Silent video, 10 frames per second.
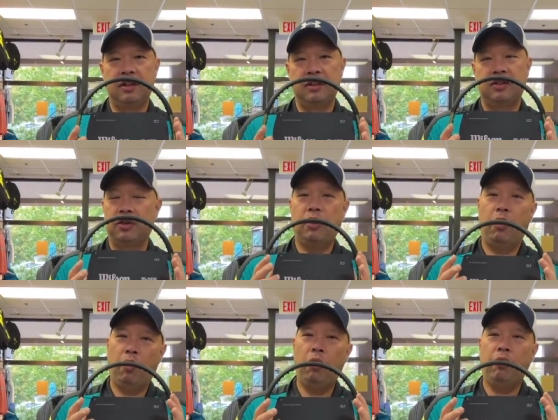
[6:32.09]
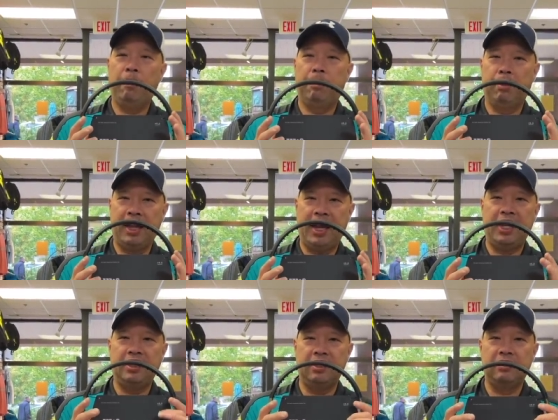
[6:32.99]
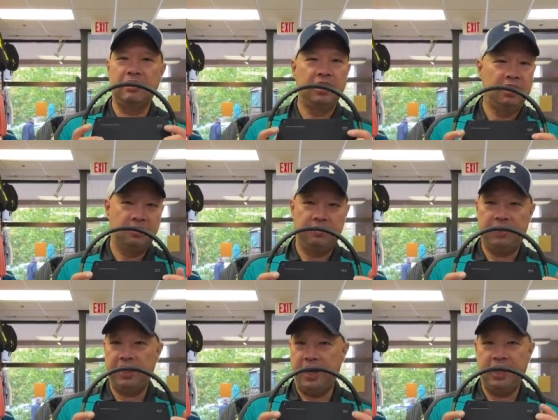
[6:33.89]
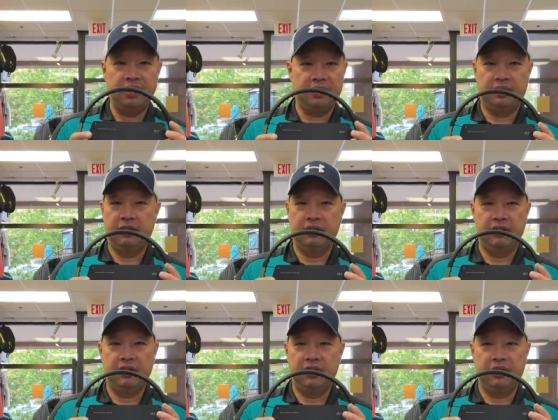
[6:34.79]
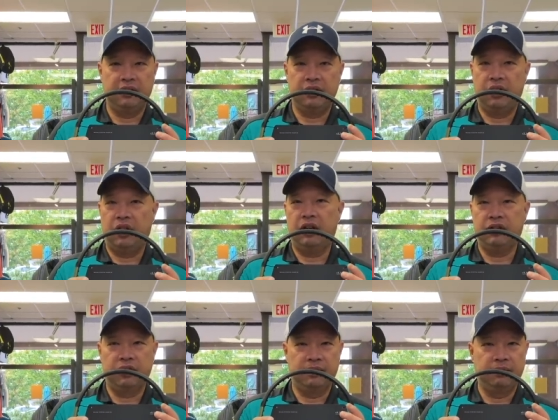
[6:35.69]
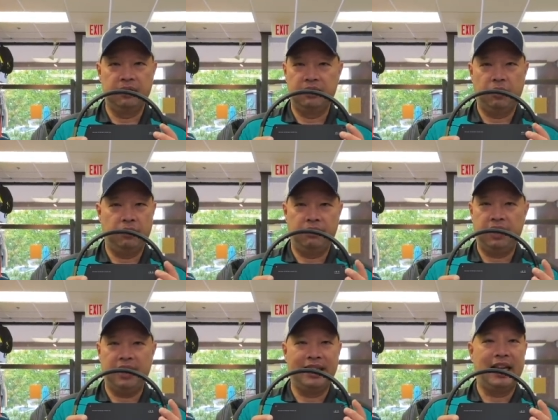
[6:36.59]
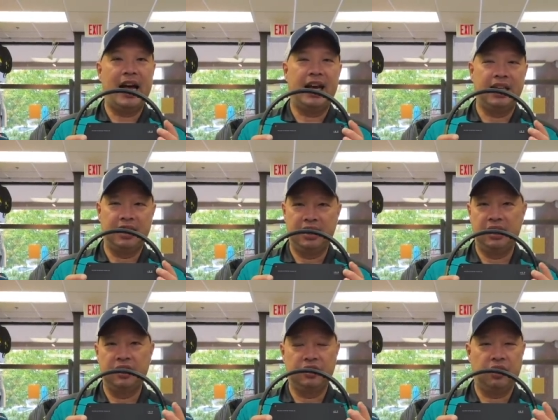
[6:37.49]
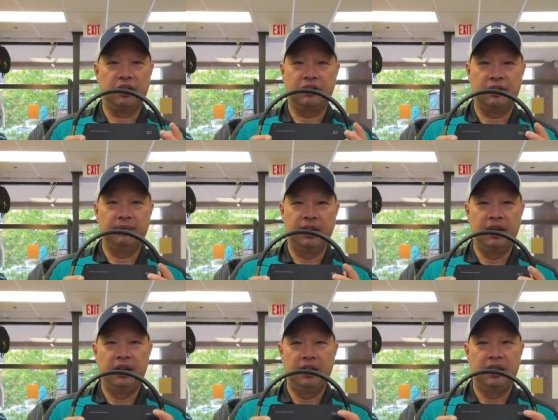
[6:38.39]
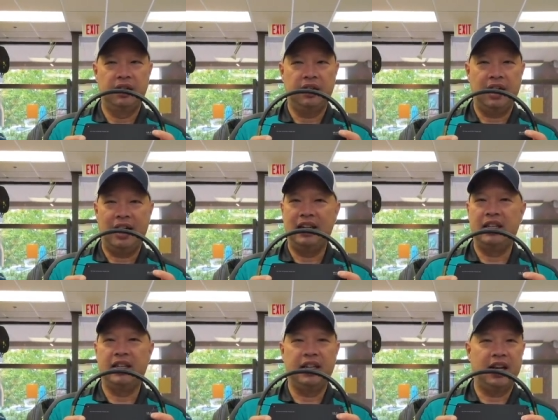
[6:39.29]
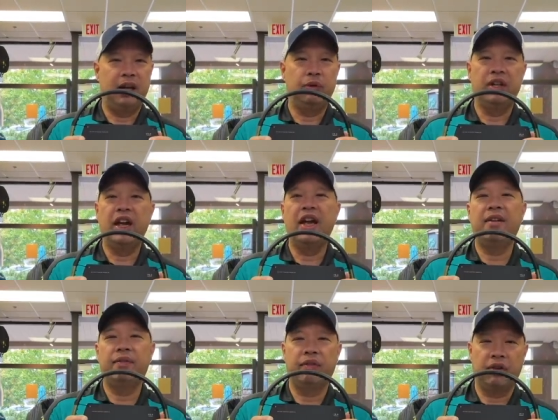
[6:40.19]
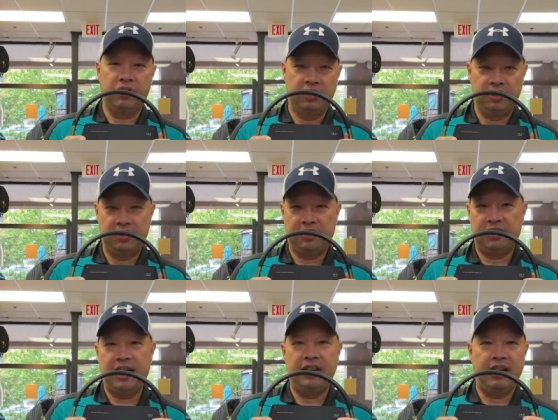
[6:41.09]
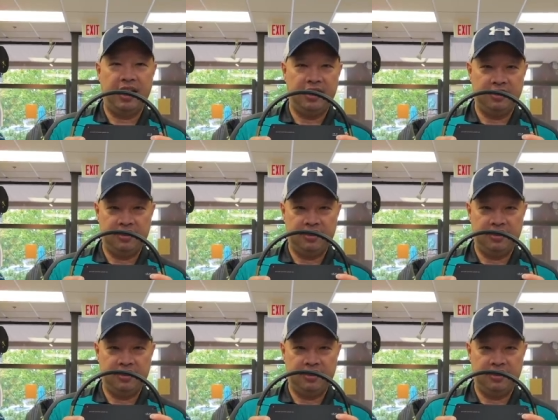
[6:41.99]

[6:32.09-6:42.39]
So the whole Blade V8 is awesome. The whole V8 line is awesome. I didn't think I would ever say that,